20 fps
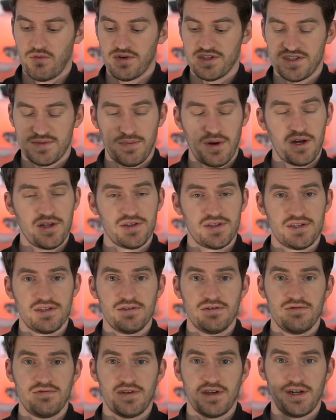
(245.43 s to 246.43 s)

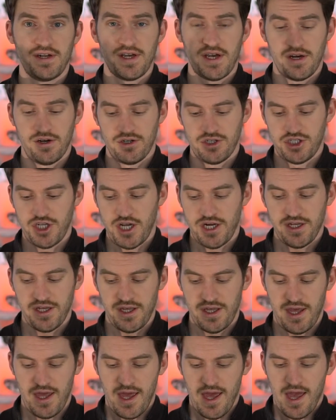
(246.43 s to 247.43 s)
responsive and
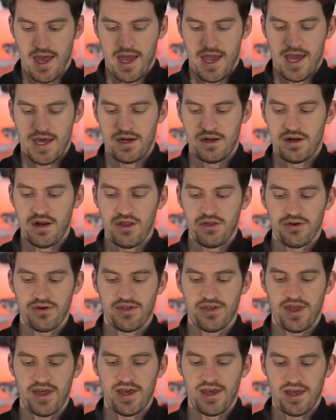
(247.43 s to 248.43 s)
energetic. And another
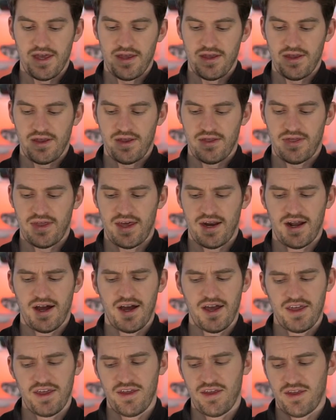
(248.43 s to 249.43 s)
thing that
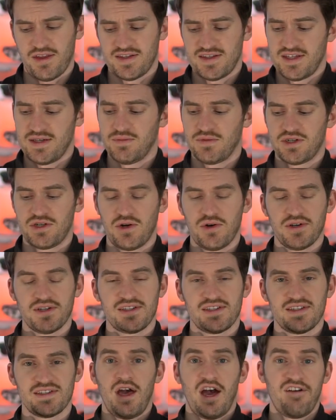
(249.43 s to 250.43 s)
I seem to
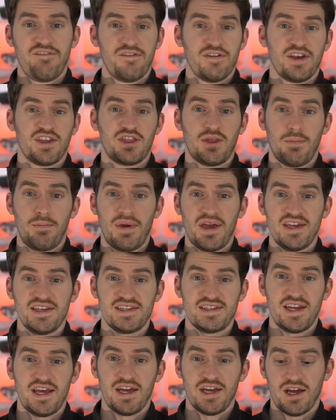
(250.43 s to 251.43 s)
notice is I feel like the
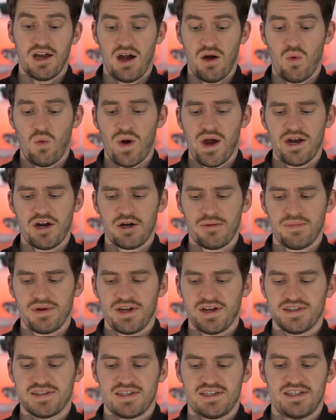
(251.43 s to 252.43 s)
base net got wider
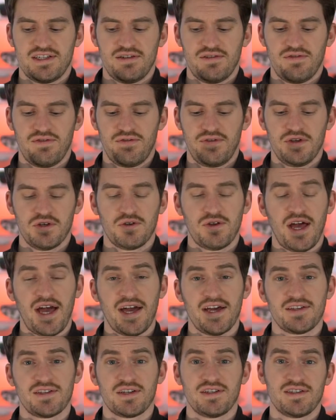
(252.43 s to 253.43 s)
because it didn't feel
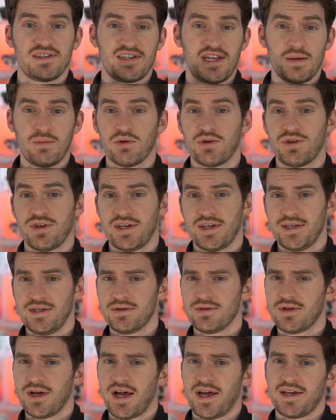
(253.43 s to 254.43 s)
as unstable in the
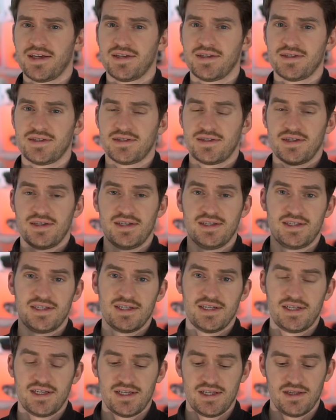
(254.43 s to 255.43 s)
heel as it
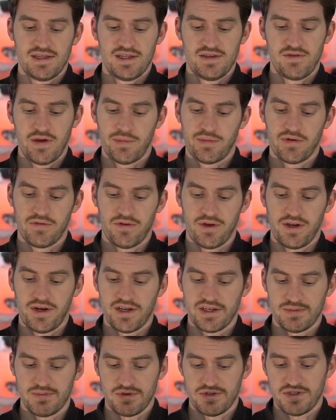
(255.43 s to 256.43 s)
did in the Vaporfly
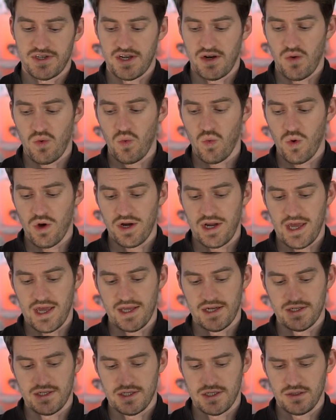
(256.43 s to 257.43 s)
Next% 1
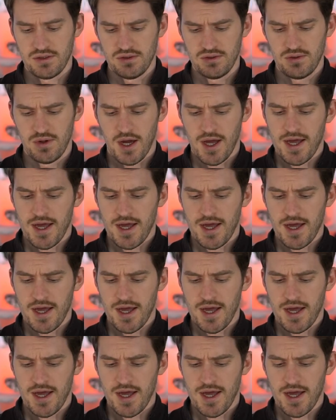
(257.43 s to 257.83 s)
and 2.